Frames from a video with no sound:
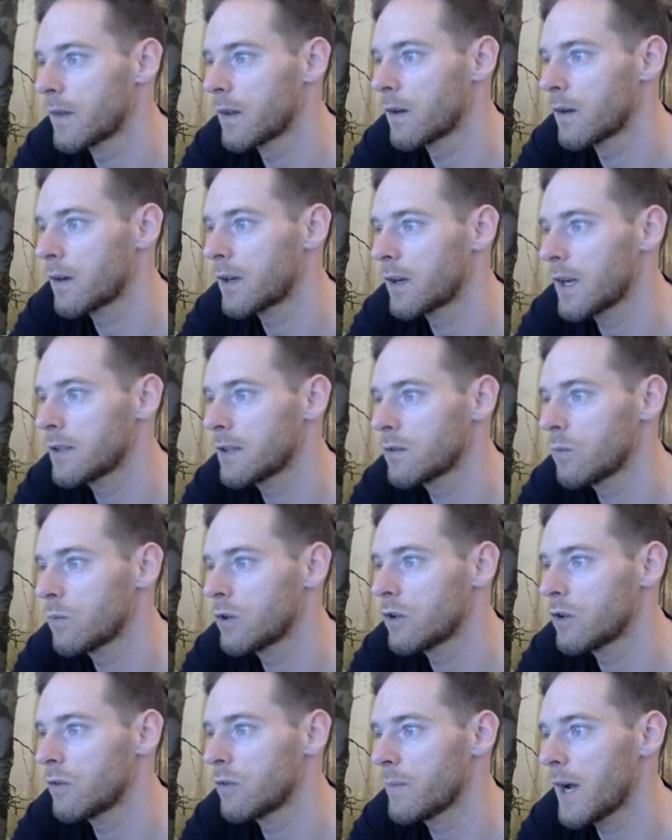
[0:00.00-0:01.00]
Okay, so it
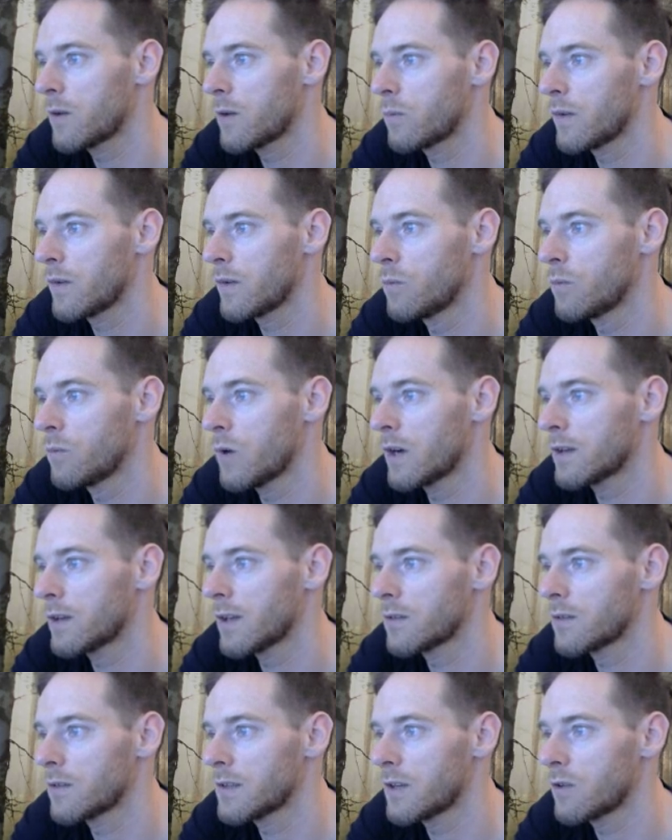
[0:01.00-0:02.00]
wouldn't have mattered if you worked
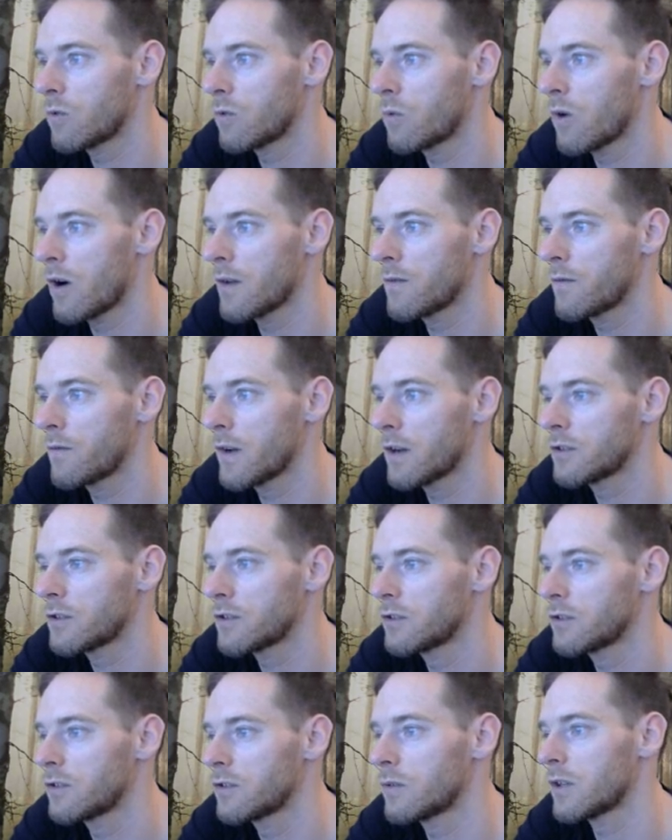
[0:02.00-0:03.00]
out Z or Y first,
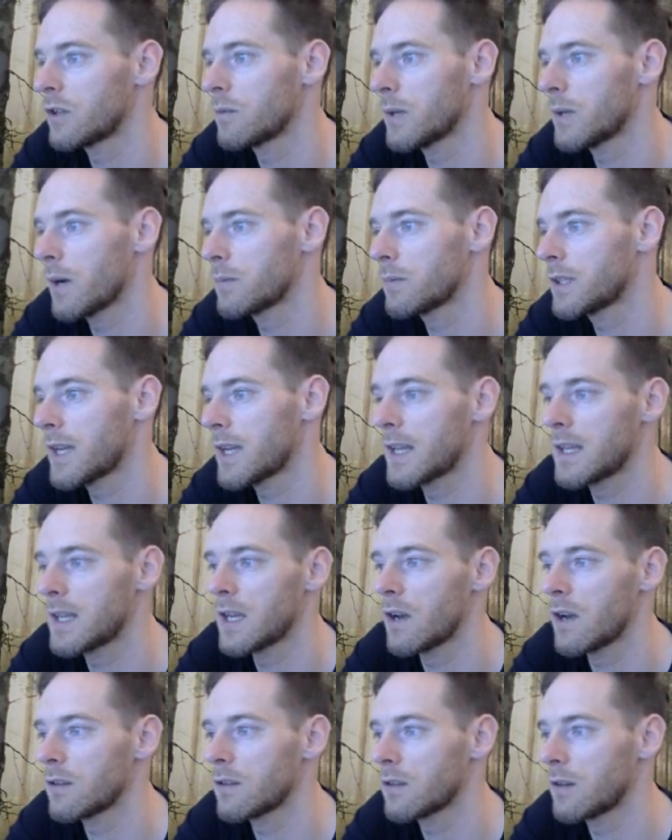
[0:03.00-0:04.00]
you're still going to be able to get the
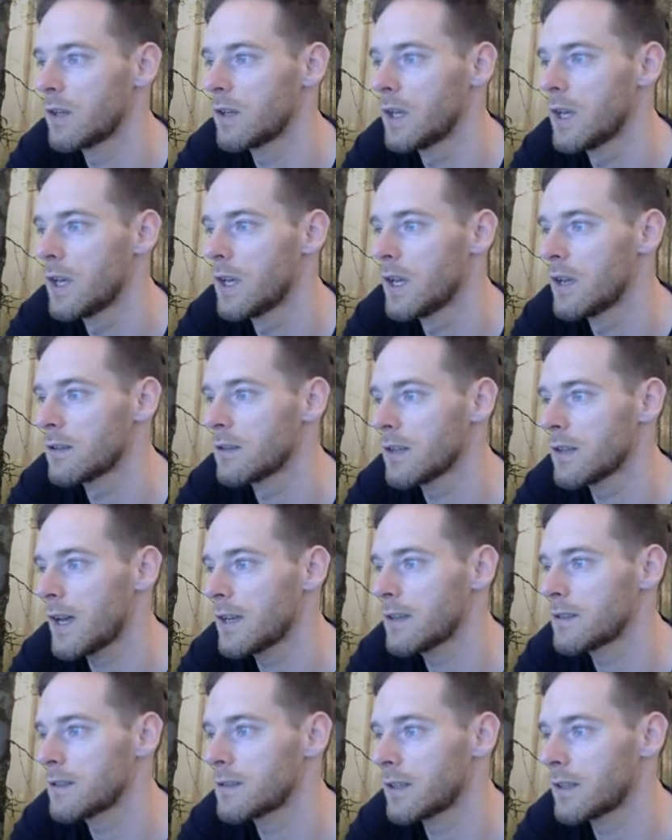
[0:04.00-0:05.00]
answer. So that
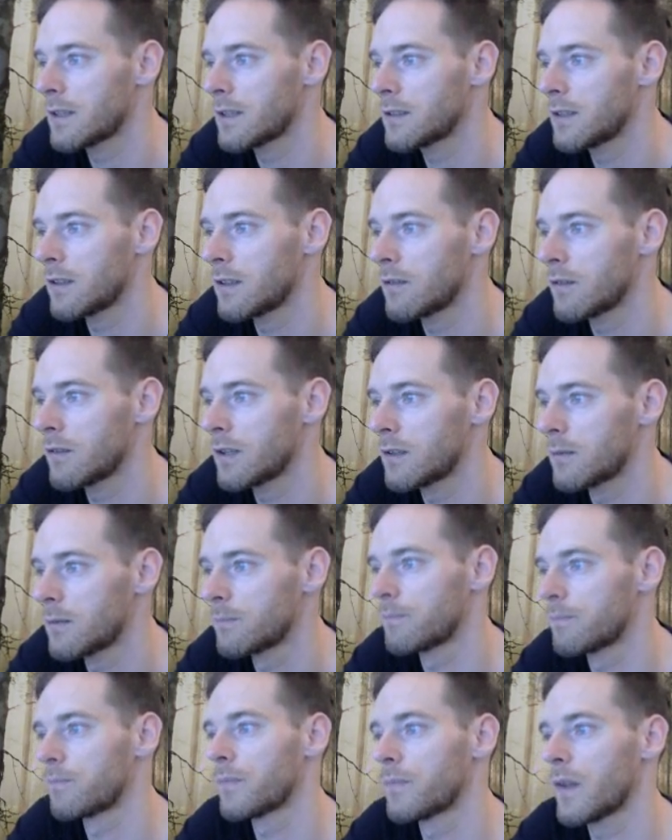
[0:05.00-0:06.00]
is 60 degrees.
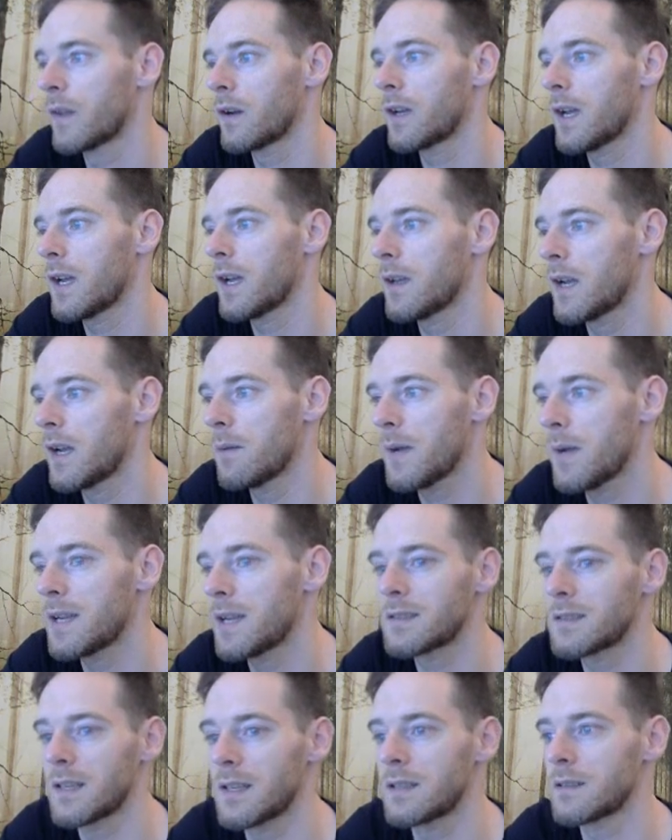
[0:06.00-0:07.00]
Okay, and it
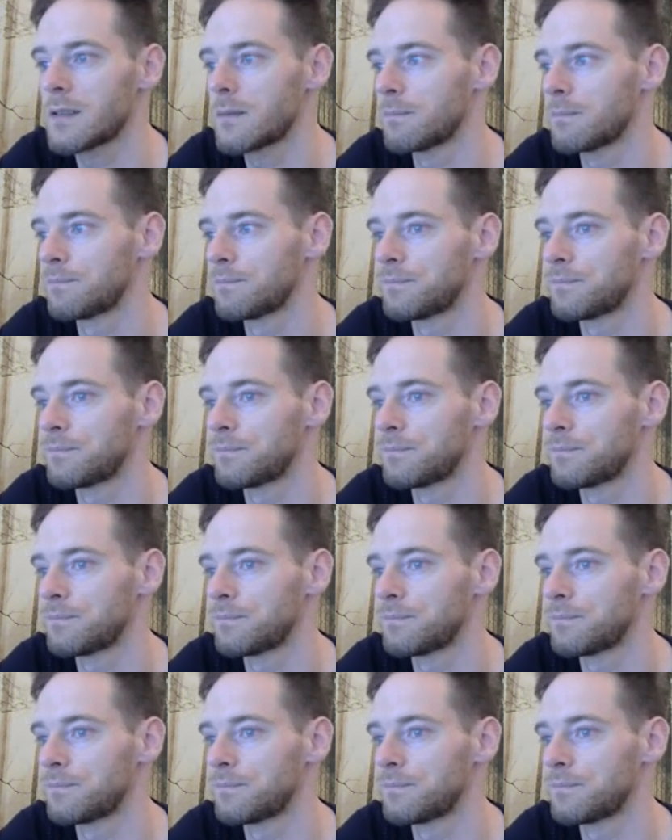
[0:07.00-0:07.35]
makes sense.